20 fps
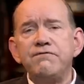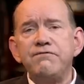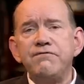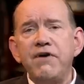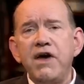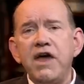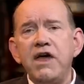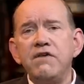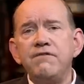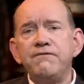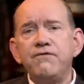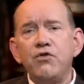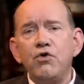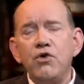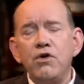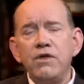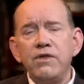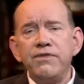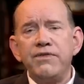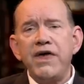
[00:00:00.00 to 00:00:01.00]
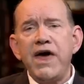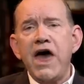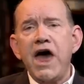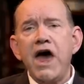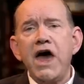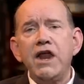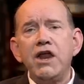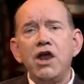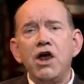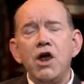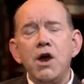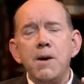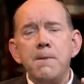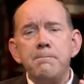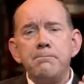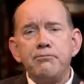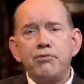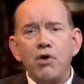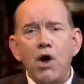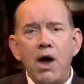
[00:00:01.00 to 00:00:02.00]
faithful that
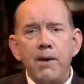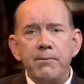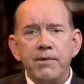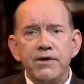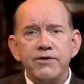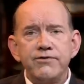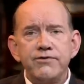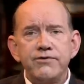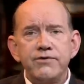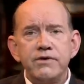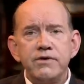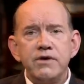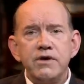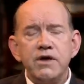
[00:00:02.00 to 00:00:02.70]
promised.